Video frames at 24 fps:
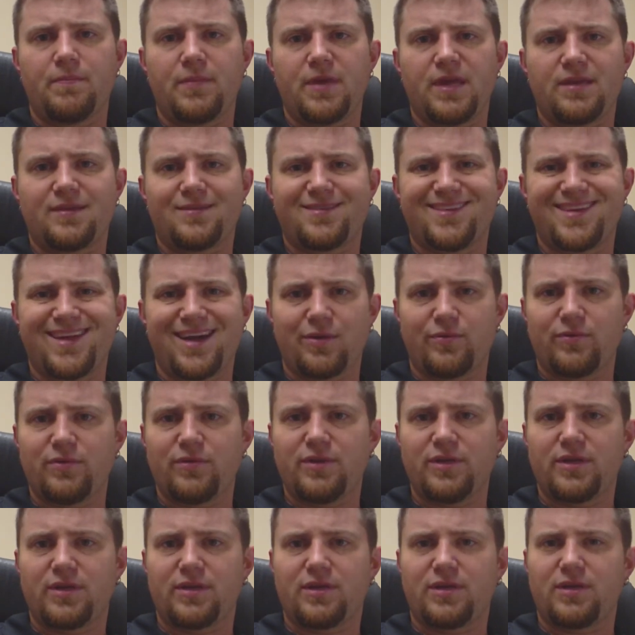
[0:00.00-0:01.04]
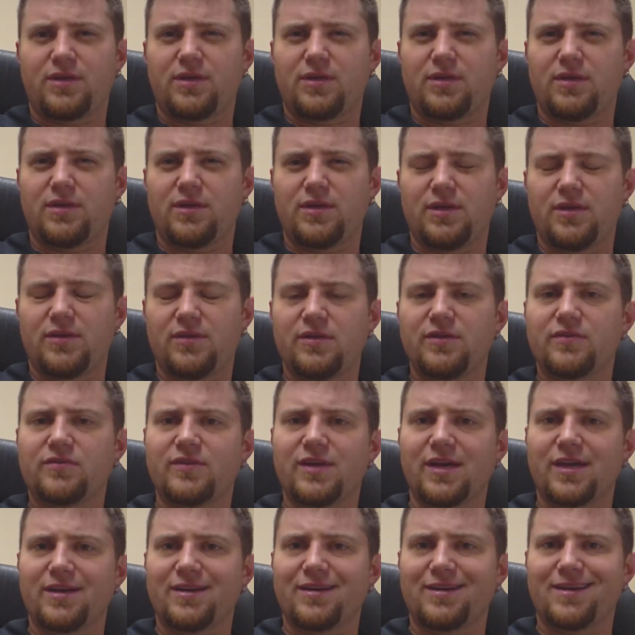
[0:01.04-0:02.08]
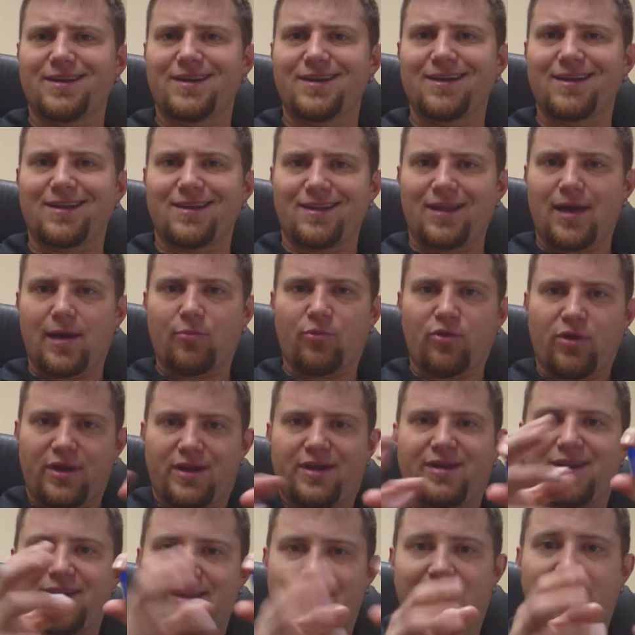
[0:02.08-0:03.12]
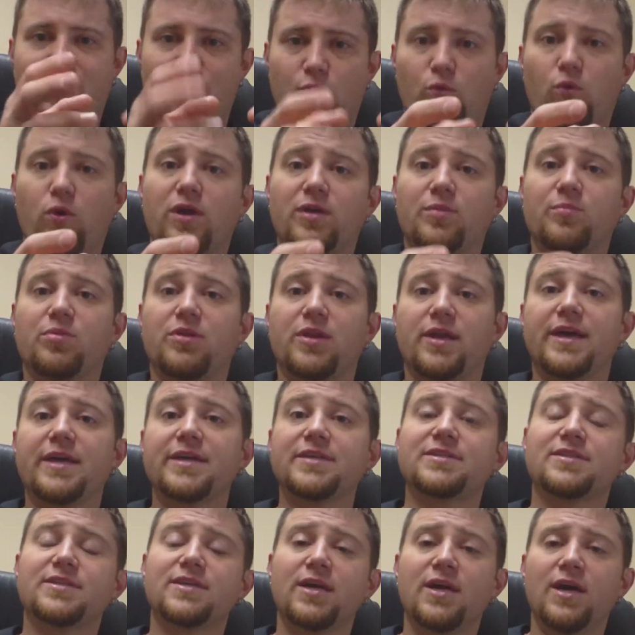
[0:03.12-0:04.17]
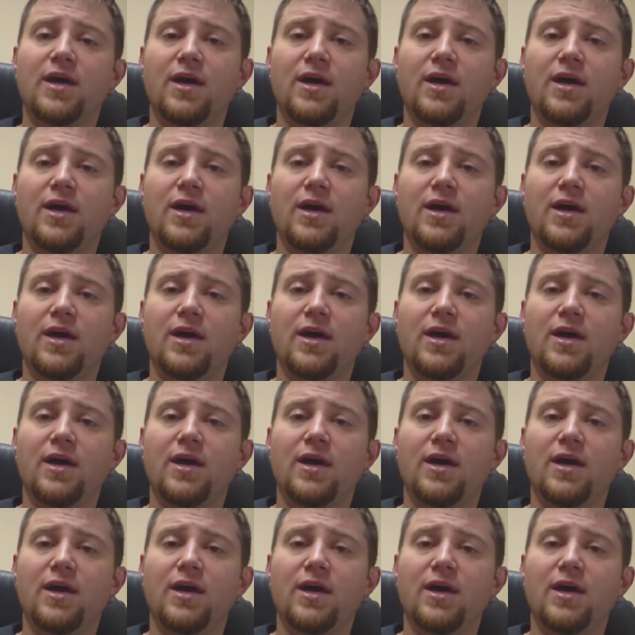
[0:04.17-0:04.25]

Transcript: it's not really, it's not conglomerated in any one place.